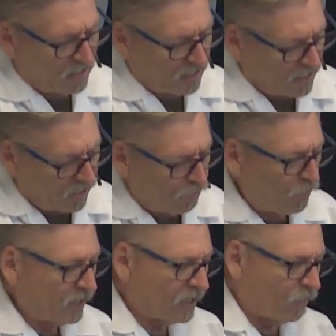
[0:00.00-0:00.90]
if
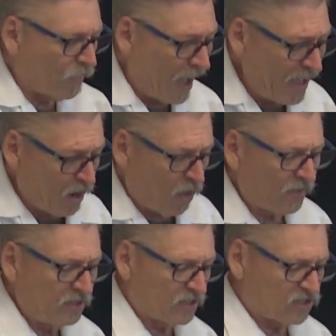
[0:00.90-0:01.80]
we combine all
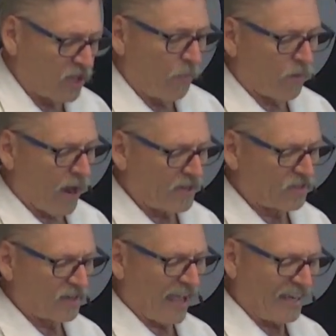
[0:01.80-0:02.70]
these and summarize
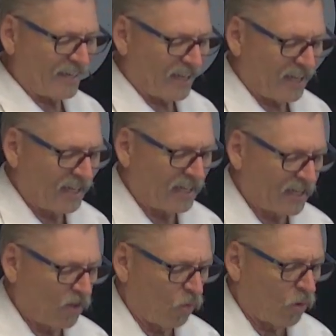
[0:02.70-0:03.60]
it a, in
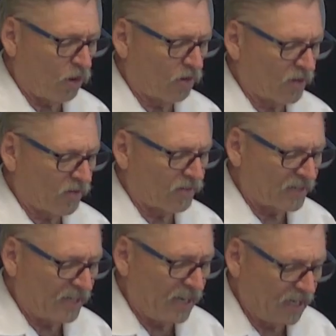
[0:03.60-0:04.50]
the word of a
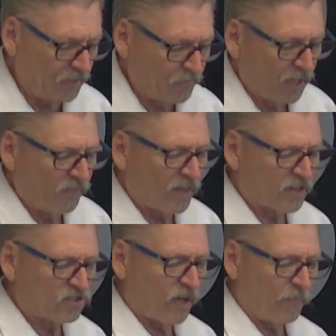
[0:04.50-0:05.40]
need, then
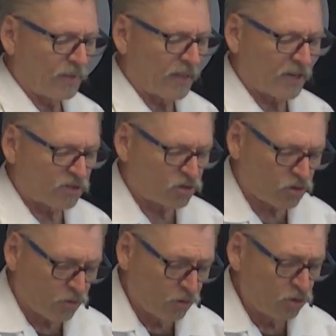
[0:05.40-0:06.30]
it's something that is
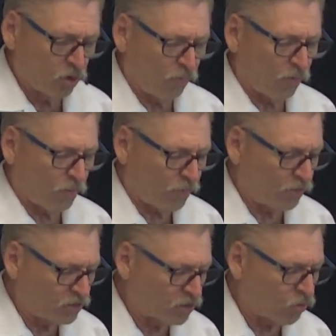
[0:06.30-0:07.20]
crucial for a
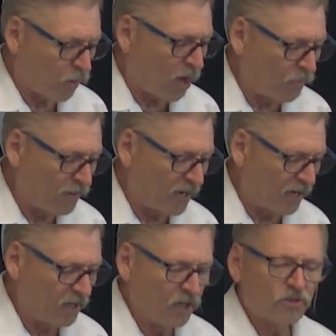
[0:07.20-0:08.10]
person's well
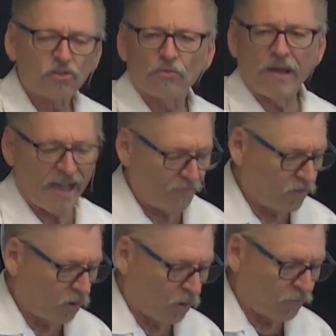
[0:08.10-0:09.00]
being,
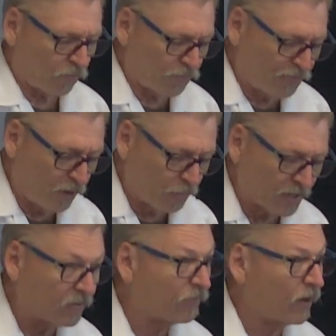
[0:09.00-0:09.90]
survival, or fulfillment
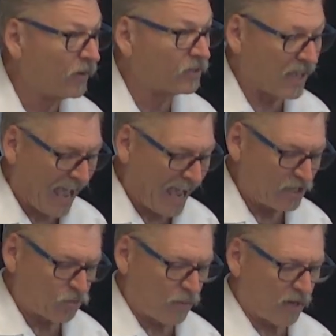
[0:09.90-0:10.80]
in various
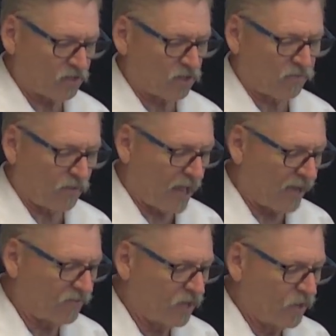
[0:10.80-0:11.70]
aspects of
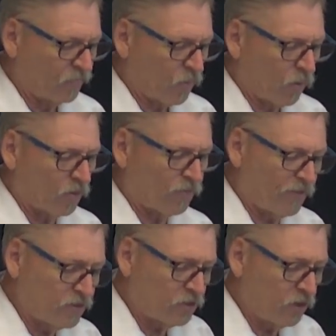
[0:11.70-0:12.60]
life, whether
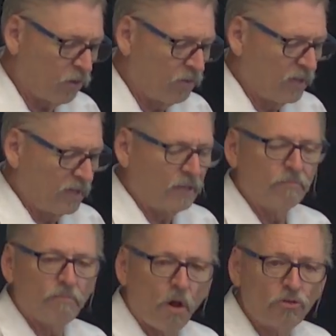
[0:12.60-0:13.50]
physical,
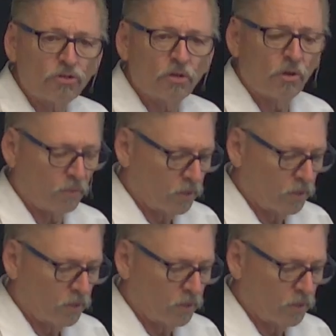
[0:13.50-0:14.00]
emotional,